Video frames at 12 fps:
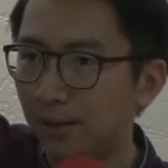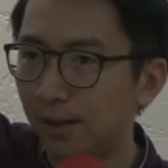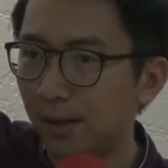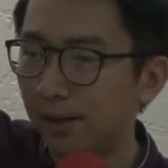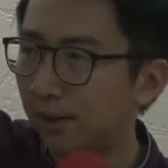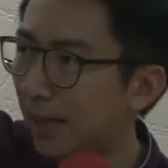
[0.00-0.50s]

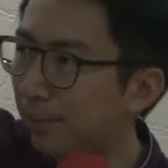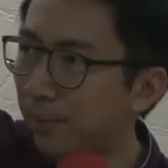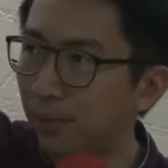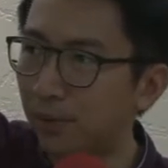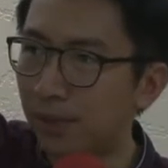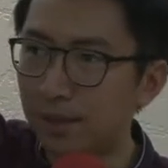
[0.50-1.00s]
And the
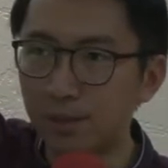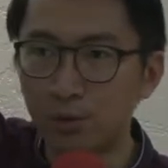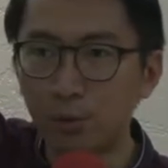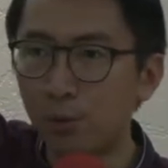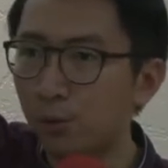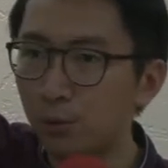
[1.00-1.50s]
temple, there's
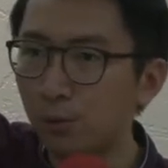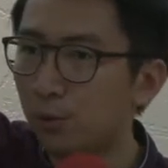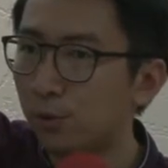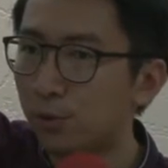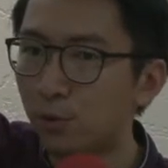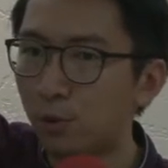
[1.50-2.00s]

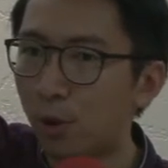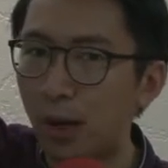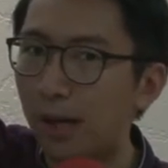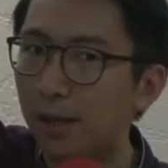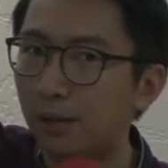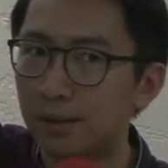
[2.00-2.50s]
no so-called
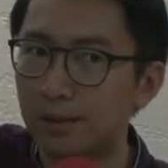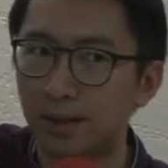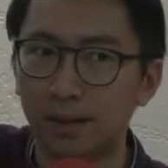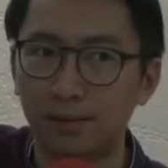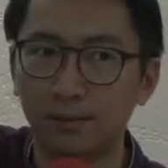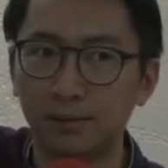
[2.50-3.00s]
idol inside.